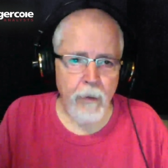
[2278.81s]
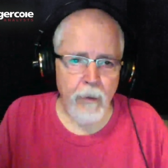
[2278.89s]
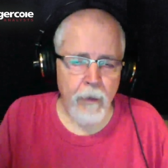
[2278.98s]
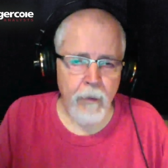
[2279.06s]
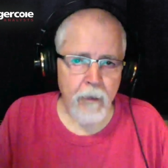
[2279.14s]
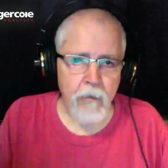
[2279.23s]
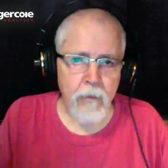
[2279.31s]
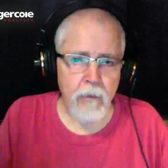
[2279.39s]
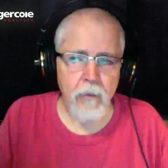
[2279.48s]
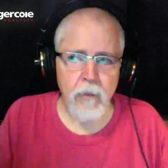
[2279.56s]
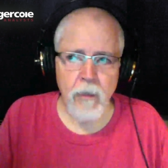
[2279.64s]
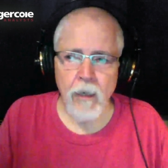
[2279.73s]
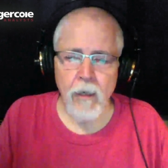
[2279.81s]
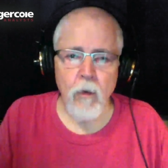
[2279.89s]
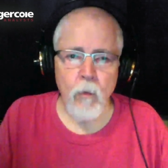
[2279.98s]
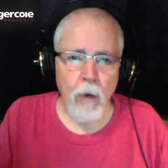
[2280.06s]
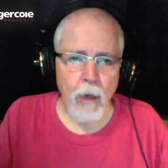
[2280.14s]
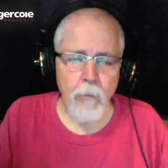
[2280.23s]
I think it's, it's taking a
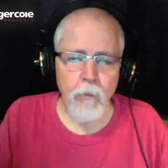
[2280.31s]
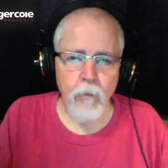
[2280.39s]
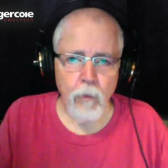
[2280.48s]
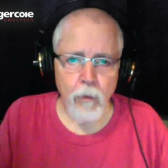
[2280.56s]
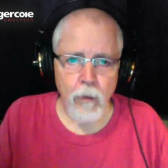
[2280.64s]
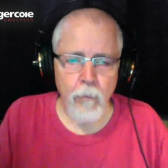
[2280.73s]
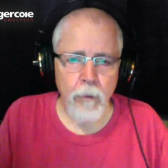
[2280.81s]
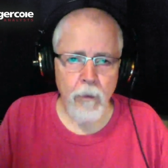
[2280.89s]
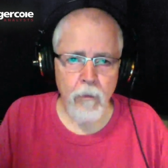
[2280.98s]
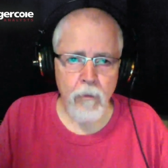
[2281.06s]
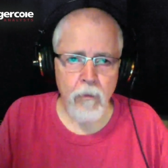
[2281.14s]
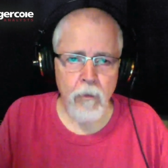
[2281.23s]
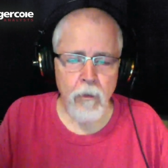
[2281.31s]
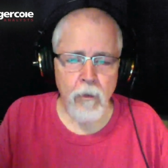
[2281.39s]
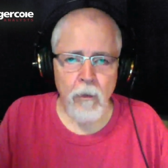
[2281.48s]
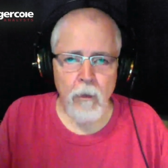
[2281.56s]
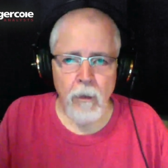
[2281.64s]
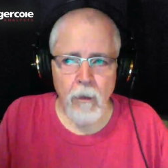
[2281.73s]
while before companies,
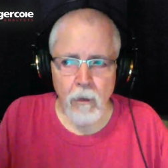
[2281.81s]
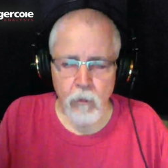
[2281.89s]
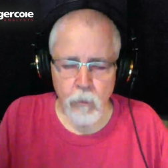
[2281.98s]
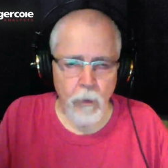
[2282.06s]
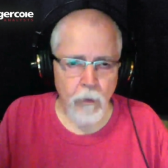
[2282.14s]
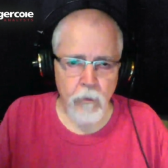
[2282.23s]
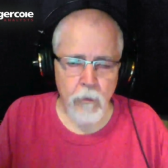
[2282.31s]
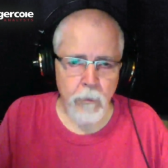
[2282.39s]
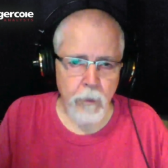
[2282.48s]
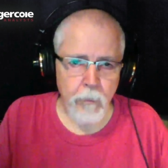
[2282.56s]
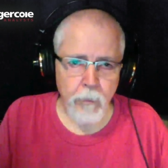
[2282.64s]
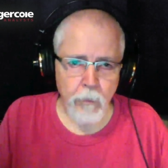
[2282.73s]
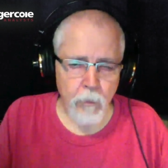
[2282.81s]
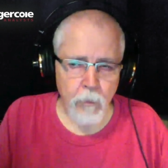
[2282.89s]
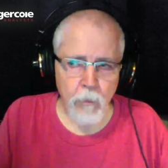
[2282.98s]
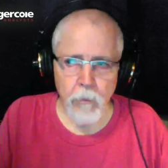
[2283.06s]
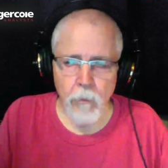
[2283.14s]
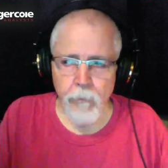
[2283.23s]
as well as the people
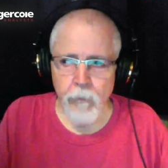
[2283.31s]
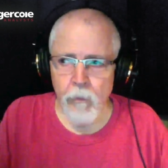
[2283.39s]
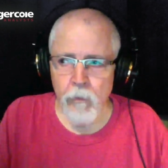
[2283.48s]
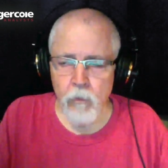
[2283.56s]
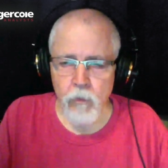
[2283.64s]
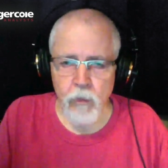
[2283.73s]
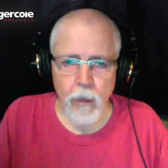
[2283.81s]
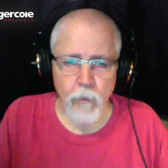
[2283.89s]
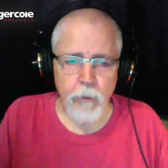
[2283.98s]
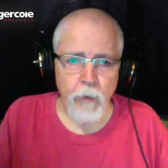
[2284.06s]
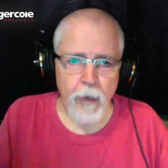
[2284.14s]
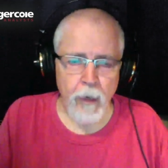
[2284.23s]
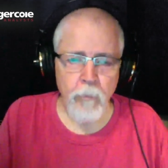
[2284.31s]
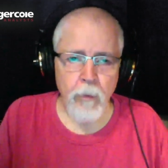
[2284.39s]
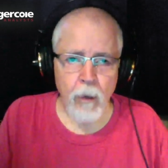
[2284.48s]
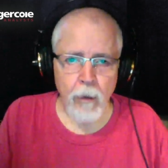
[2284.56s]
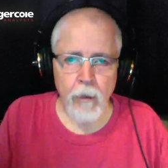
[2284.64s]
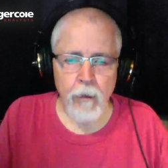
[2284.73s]
who set up their ad
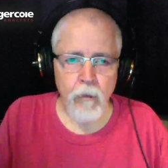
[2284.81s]
blocking